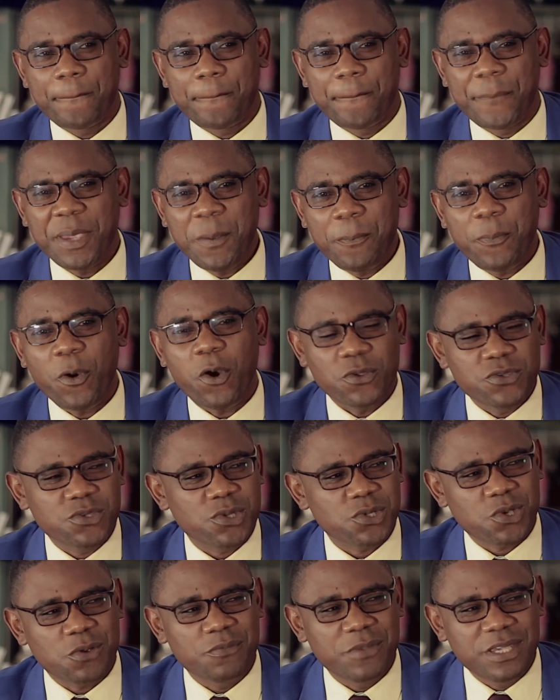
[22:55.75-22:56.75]
people on
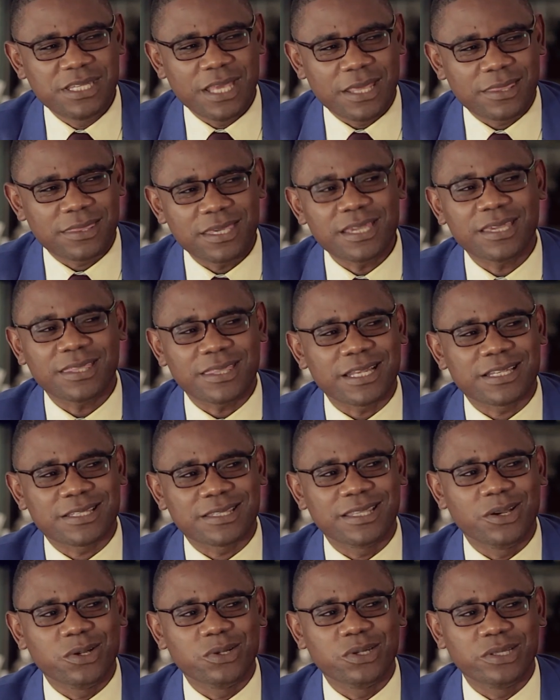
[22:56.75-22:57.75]
social media think that
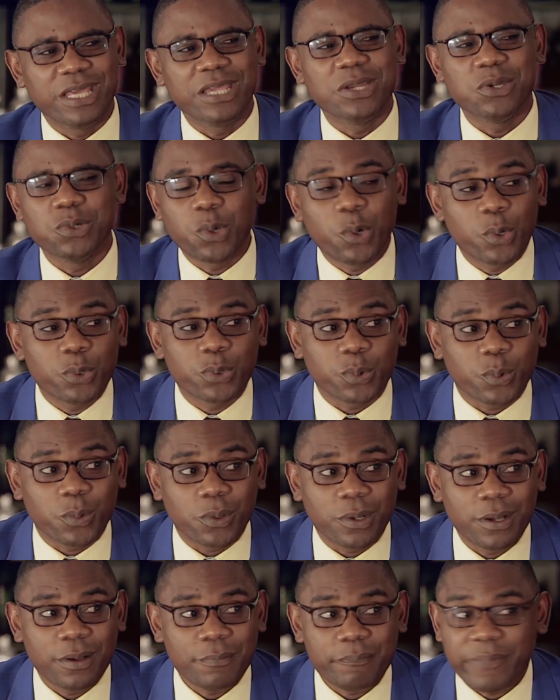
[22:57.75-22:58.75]
they know you,
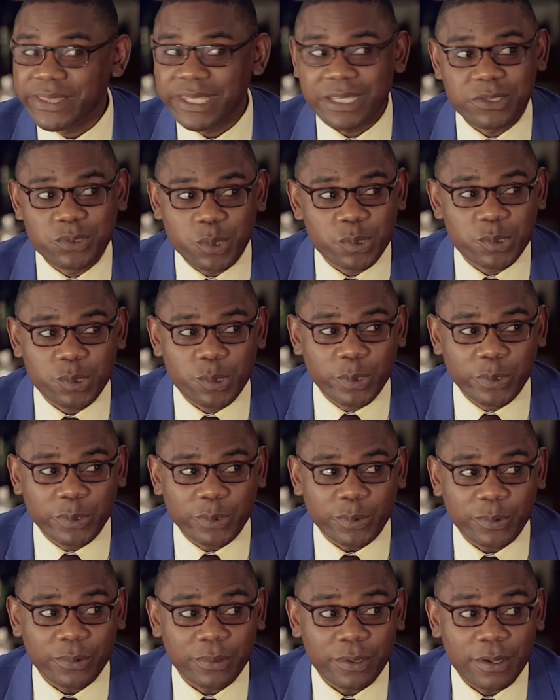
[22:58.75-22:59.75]
but they don't know
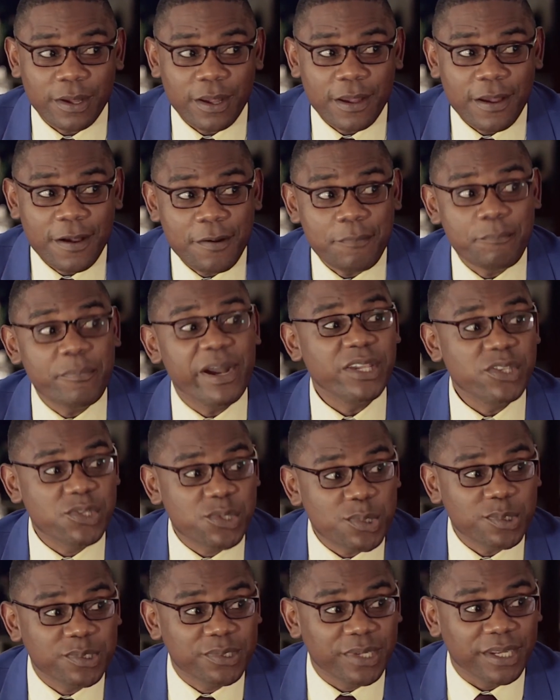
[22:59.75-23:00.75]
you. Yeah. My
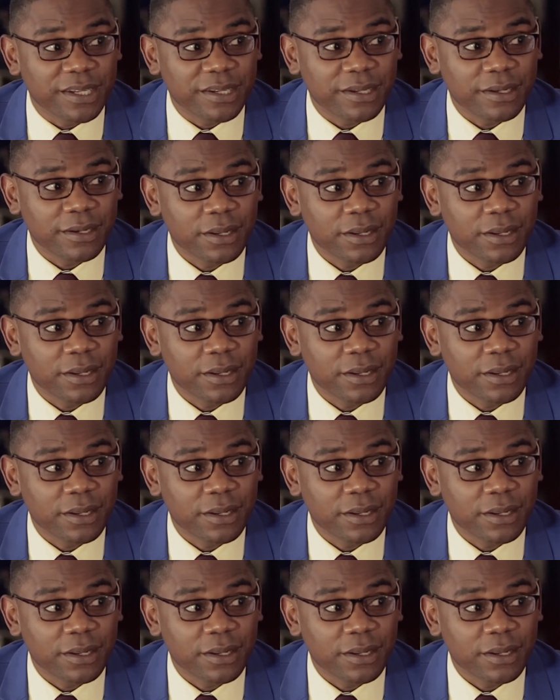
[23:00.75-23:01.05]
children